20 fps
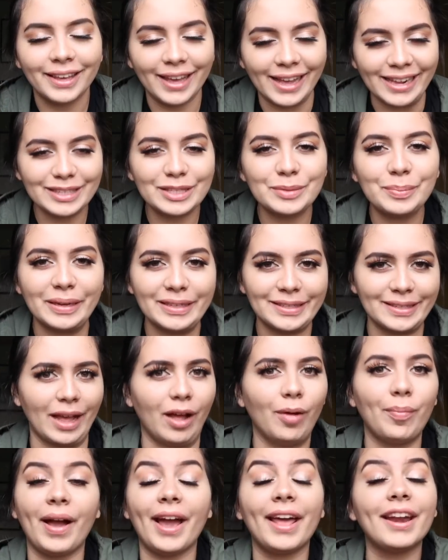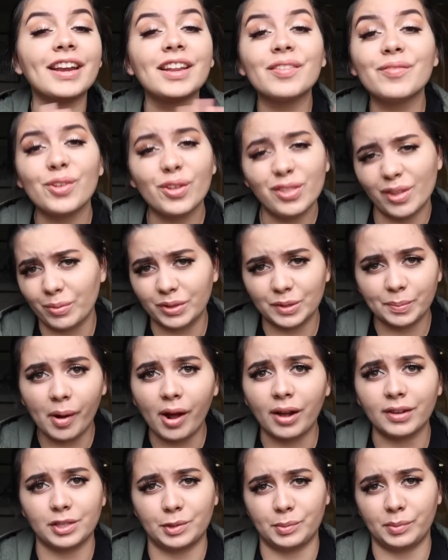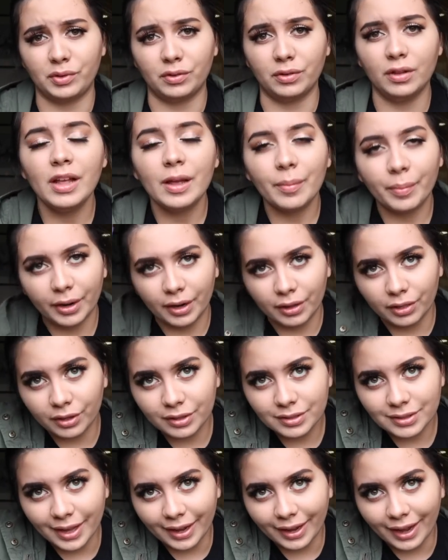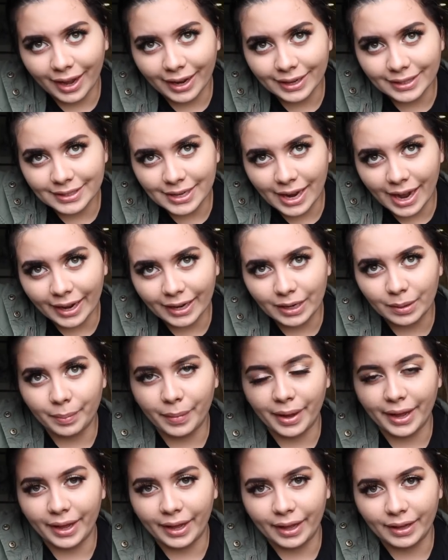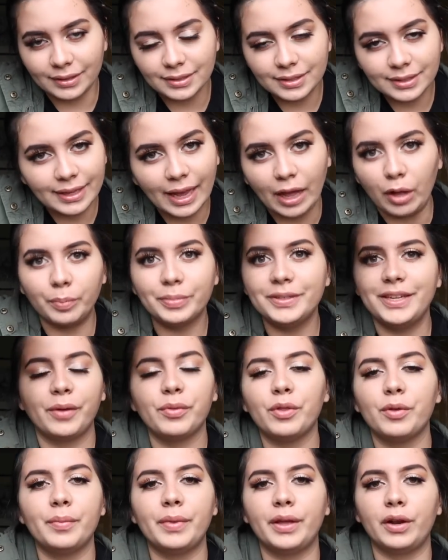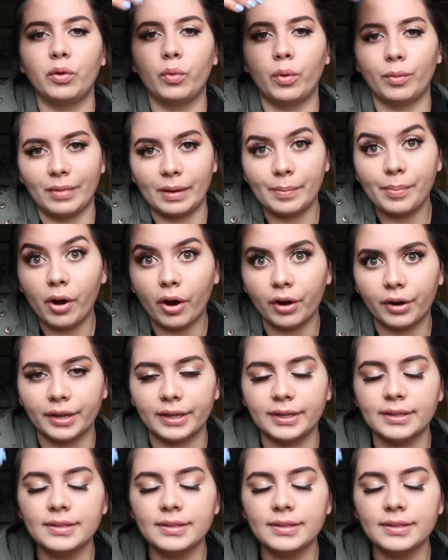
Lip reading: Yes, my scalp. I didn't even know that was possible, but it looks like I dyed my scalp down the middle where my part